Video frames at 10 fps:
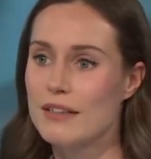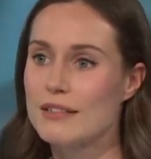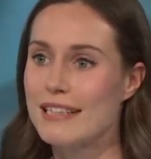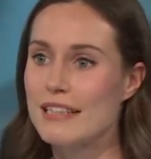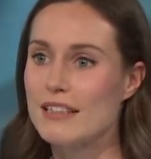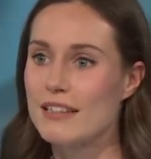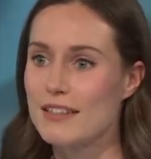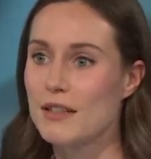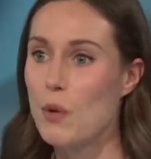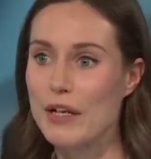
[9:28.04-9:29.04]
still
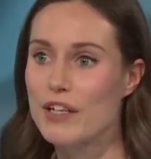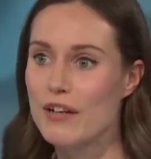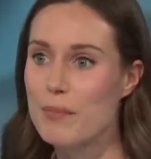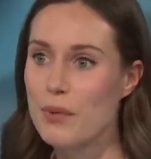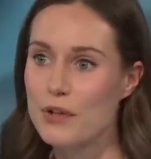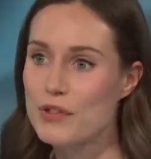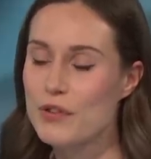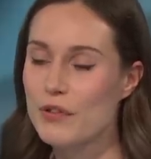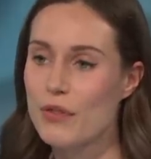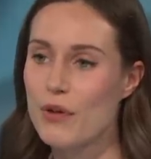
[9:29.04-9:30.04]
a quite young
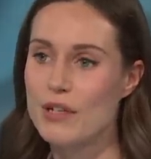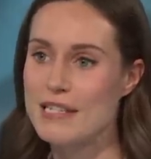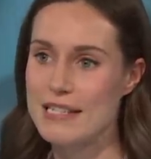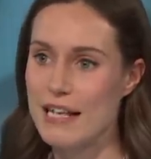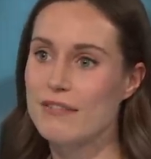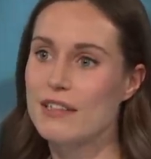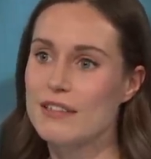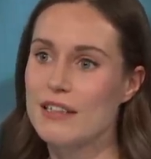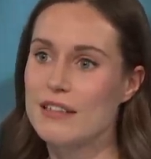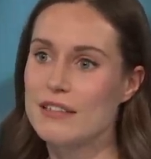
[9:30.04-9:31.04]
person,
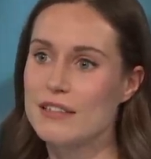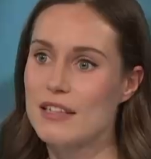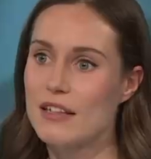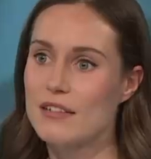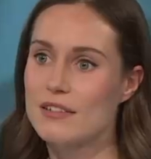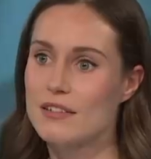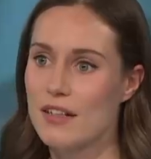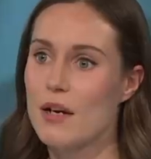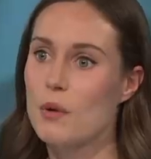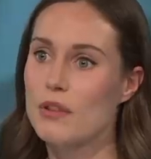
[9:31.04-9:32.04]
37, and
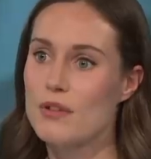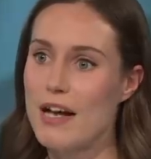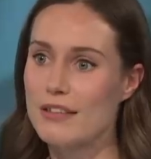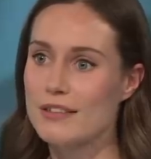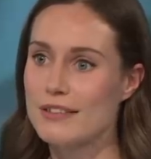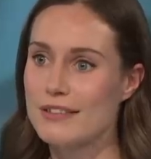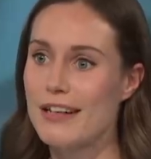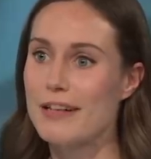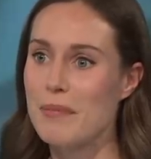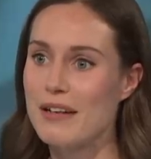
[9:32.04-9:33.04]
I want to act
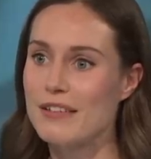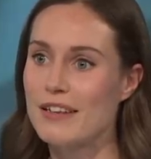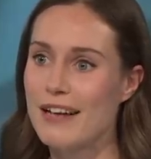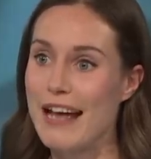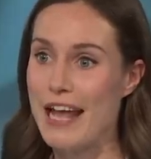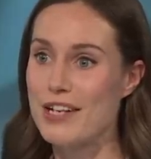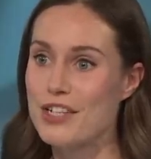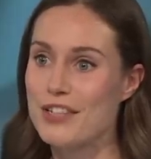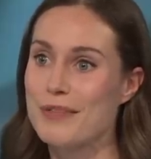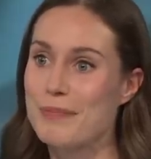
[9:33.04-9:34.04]
like my
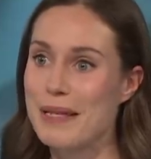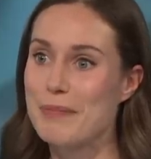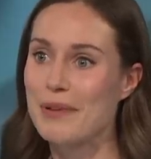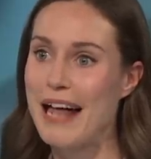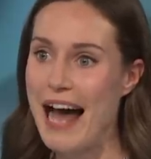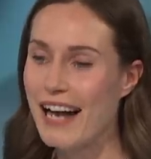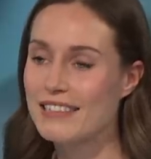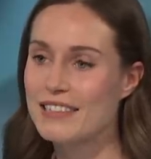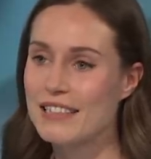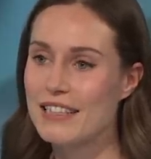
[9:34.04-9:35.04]
aged people
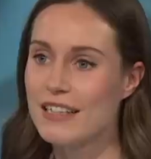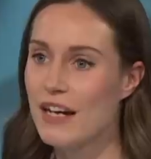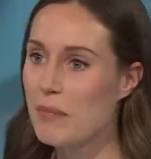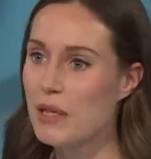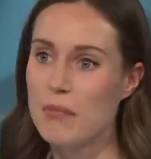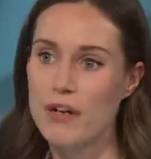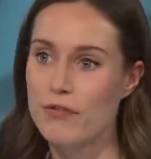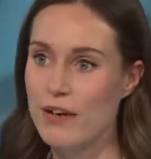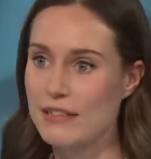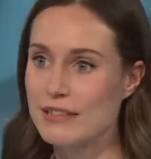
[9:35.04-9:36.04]
act. I meet my
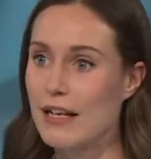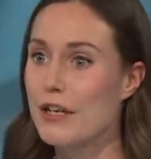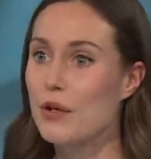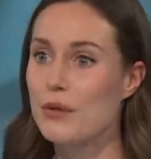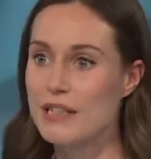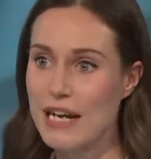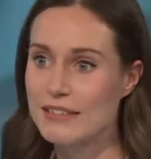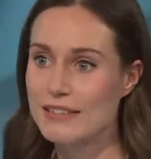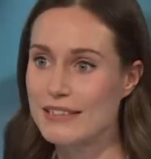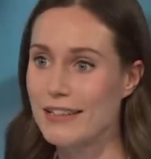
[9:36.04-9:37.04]
friends, I go
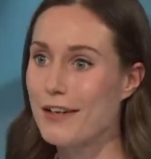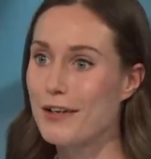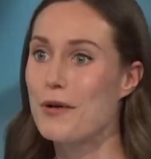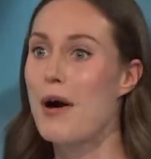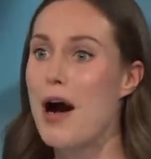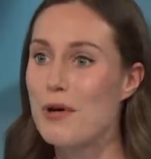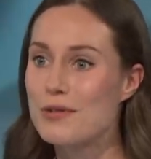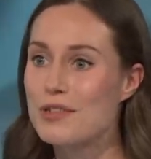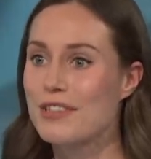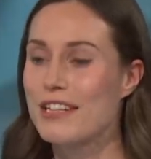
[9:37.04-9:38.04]
dancing, I go
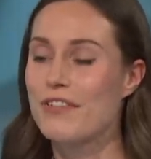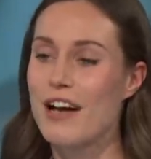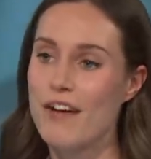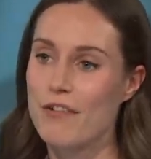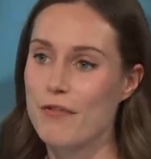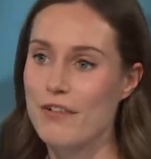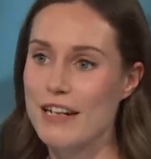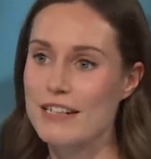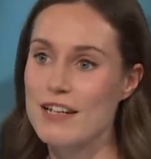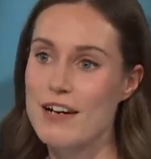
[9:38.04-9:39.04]
out if I have a
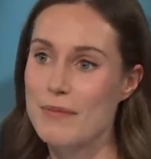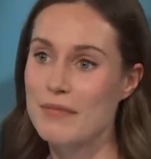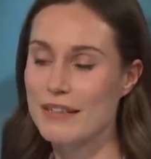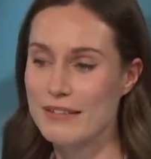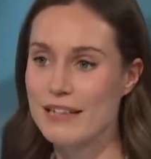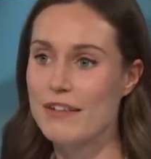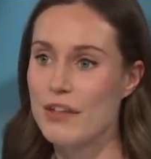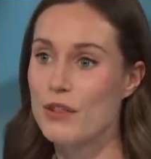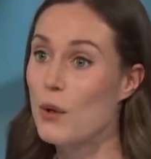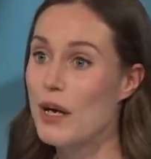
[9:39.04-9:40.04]
free time.
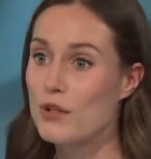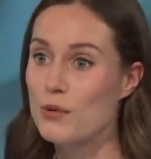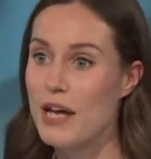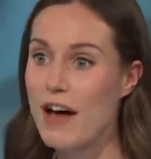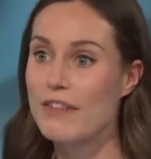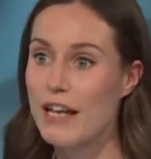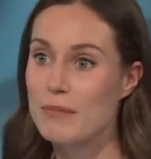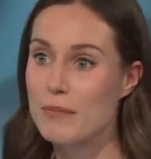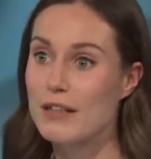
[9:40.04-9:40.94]
Even though I don't have that